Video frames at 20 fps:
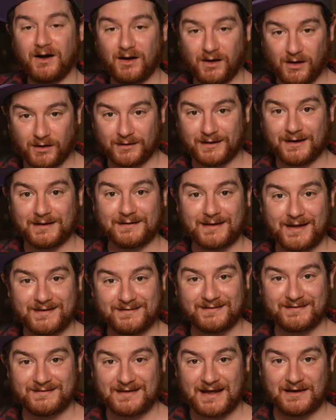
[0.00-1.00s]
on a
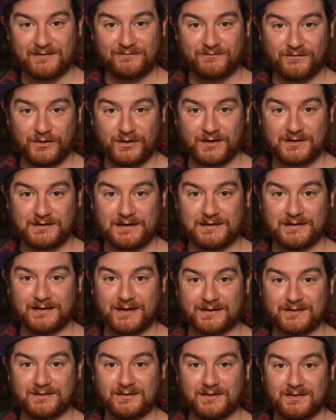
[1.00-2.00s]
light stand vertically
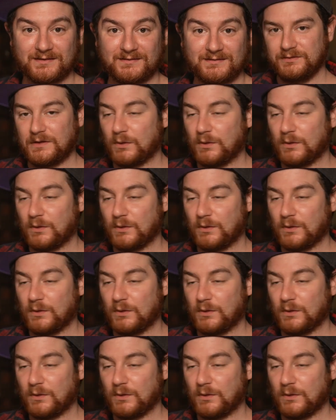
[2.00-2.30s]
like this.